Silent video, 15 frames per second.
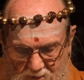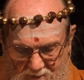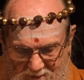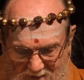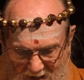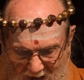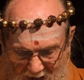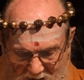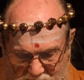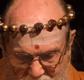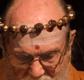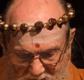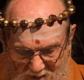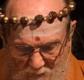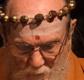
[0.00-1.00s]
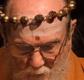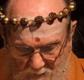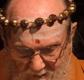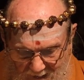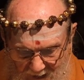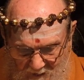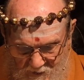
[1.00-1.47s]
The action and
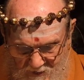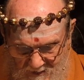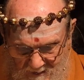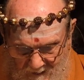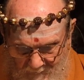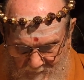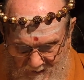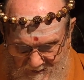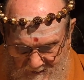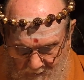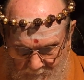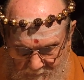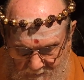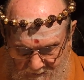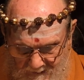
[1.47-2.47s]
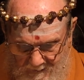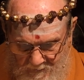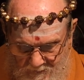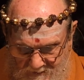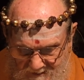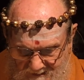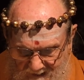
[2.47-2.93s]
reaction of the
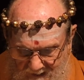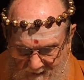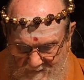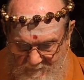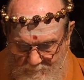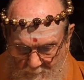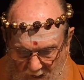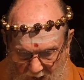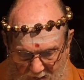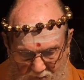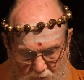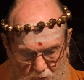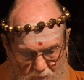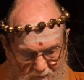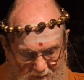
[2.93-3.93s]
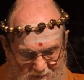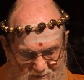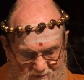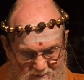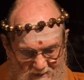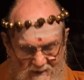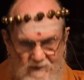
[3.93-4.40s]
self-centered state of mind
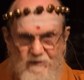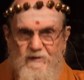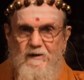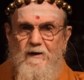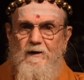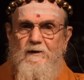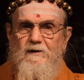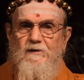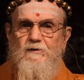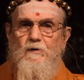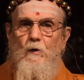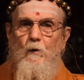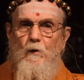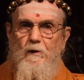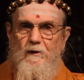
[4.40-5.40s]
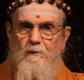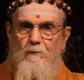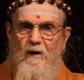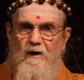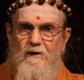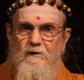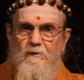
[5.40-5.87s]
creates tension and discord in
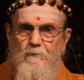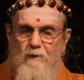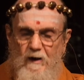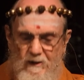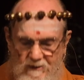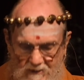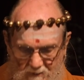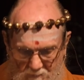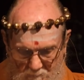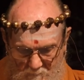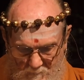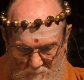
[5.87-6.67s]
mind and body.